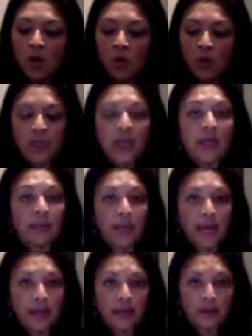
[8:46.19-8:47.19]
or cutting
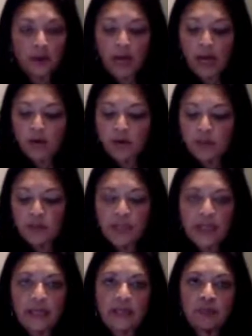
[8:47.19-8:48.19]
back on their hours
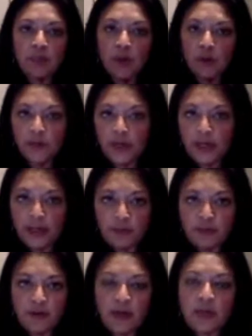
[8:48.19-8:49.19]
because both they and
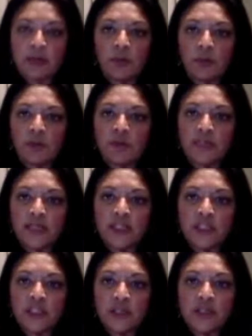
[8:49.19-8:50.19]
their husband were
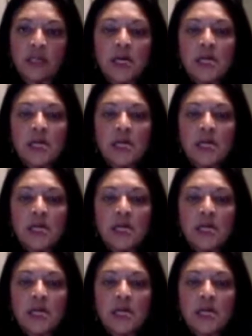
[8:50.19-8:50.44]
physicians.